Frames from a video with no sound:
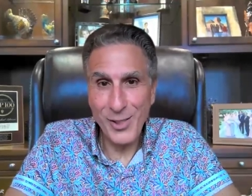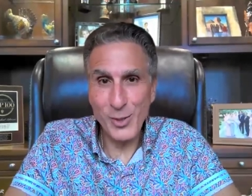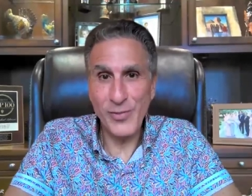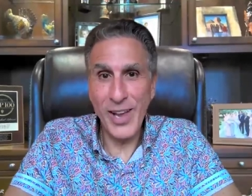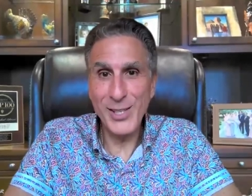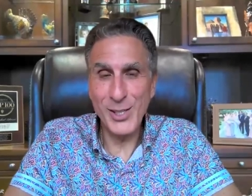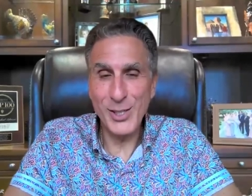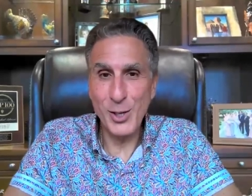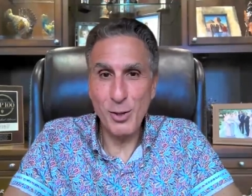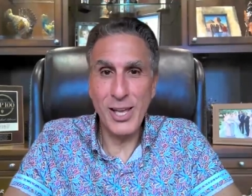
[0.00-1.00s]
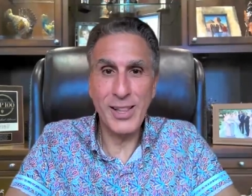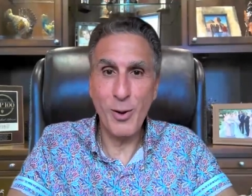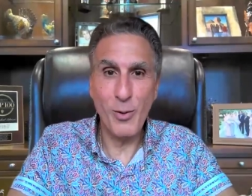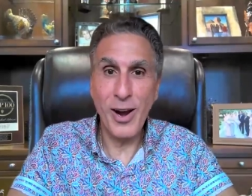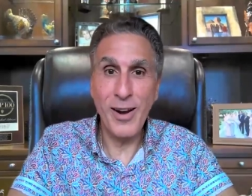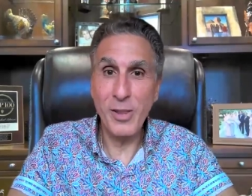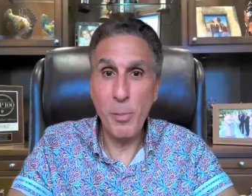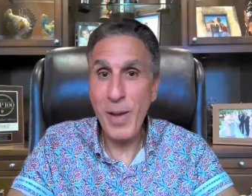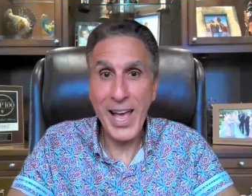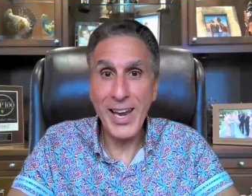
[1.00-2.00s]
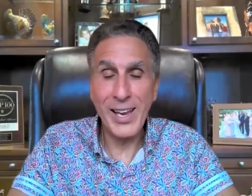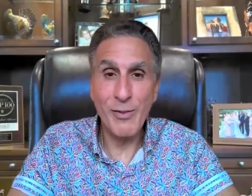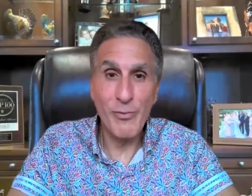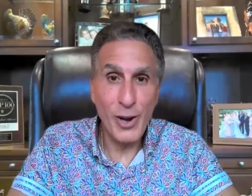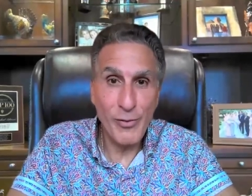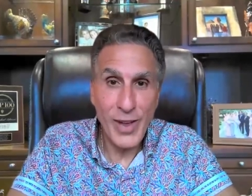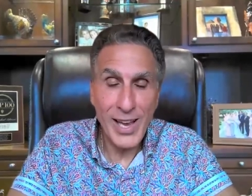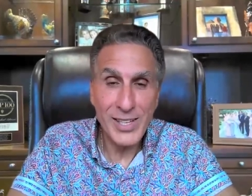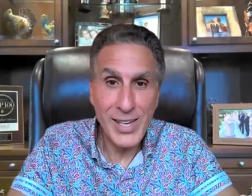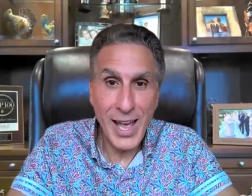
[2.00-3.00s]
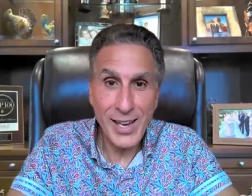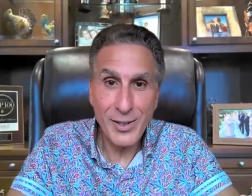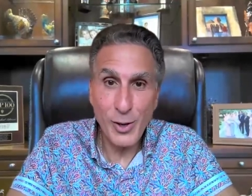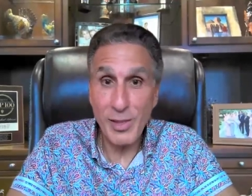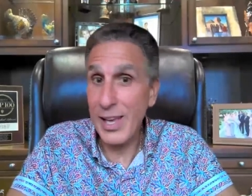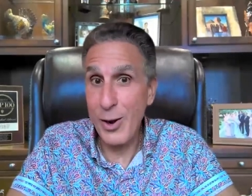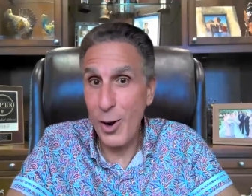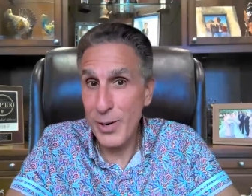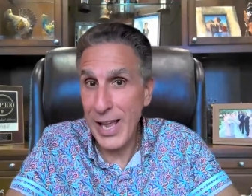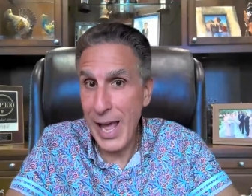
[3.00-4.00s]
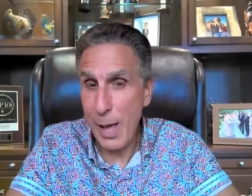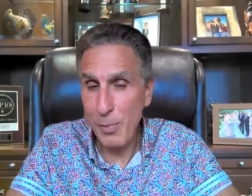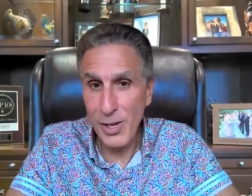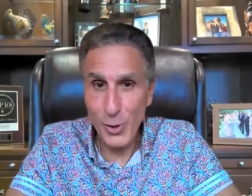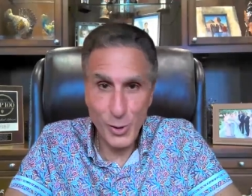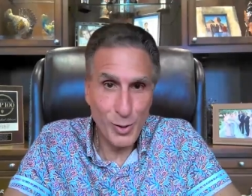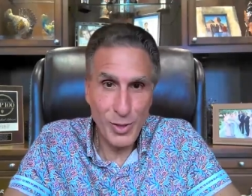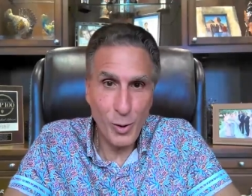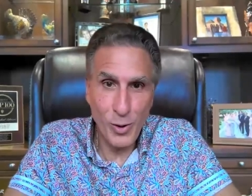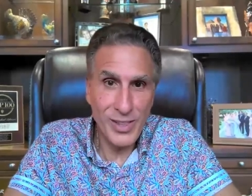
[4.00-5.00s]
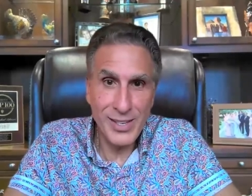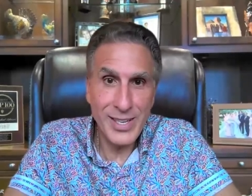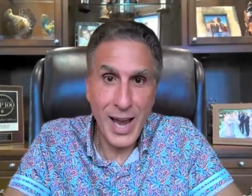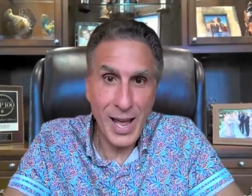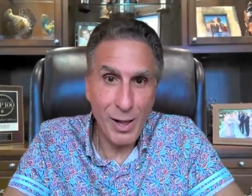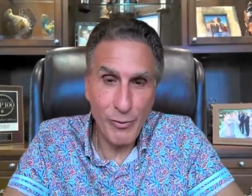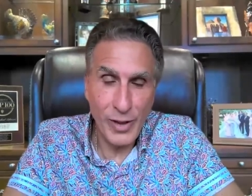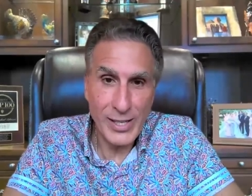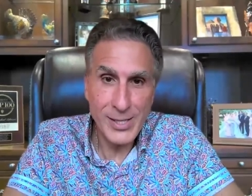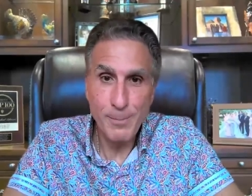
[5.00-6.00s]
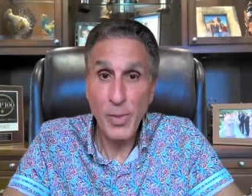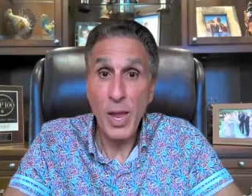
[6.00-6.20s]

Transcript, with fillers: those phases? Do you think that we are in the panic and fear phase yet? Do you think it already happened? Or do you think we're in the denial phase?